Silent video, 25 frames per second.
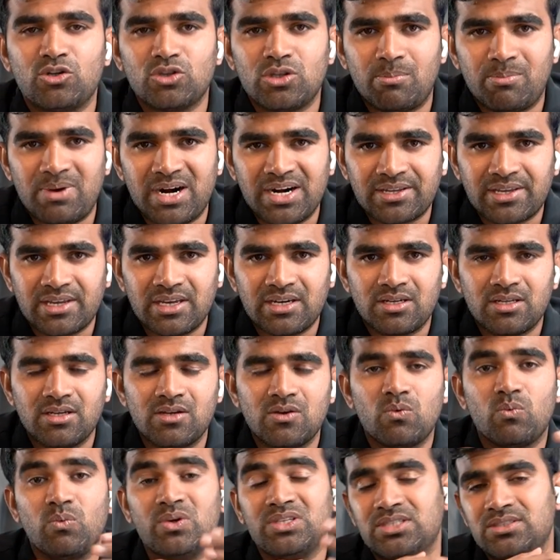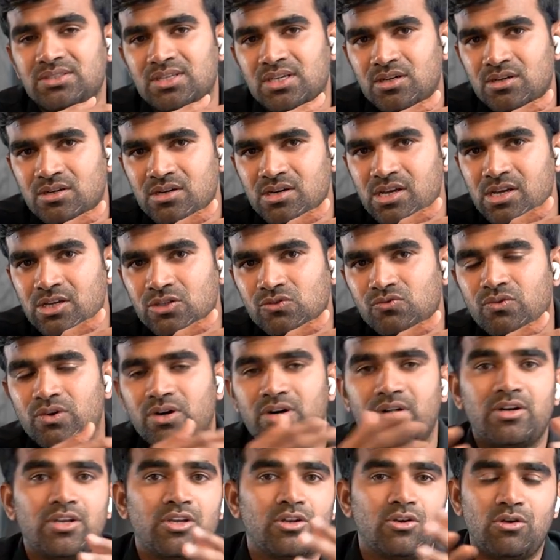the market, which is a good news
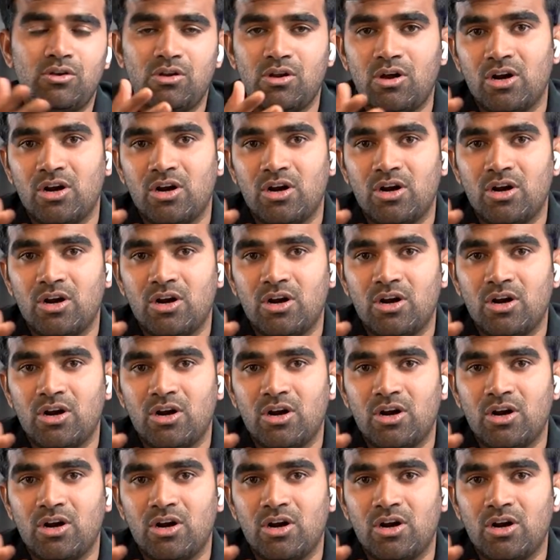for, you know, a